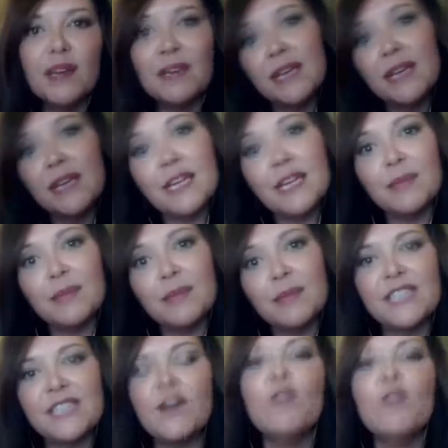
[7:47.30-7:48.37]
in a
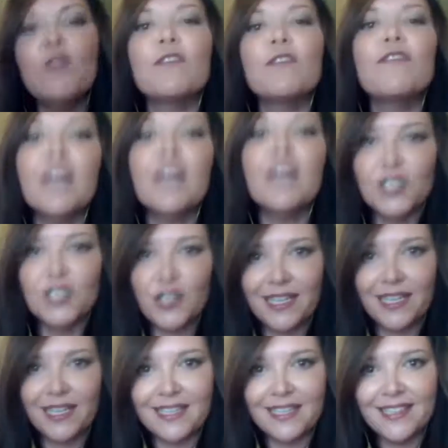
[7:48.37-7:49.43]
place of
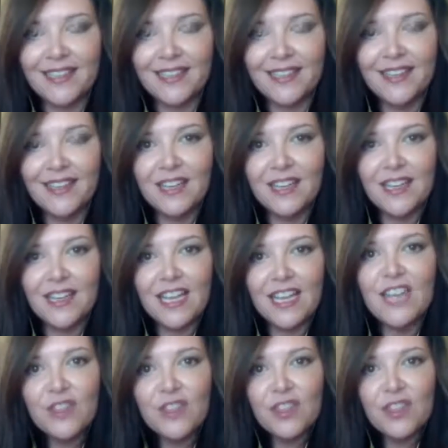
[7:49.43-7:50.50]
over-functioning
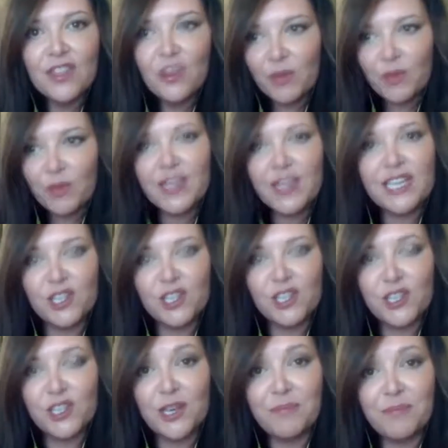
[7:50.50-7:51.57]
in the
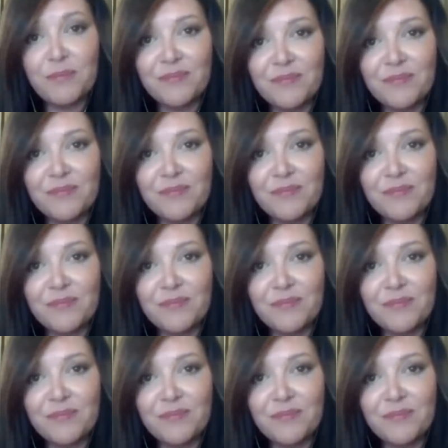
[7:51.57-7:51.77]
relationship.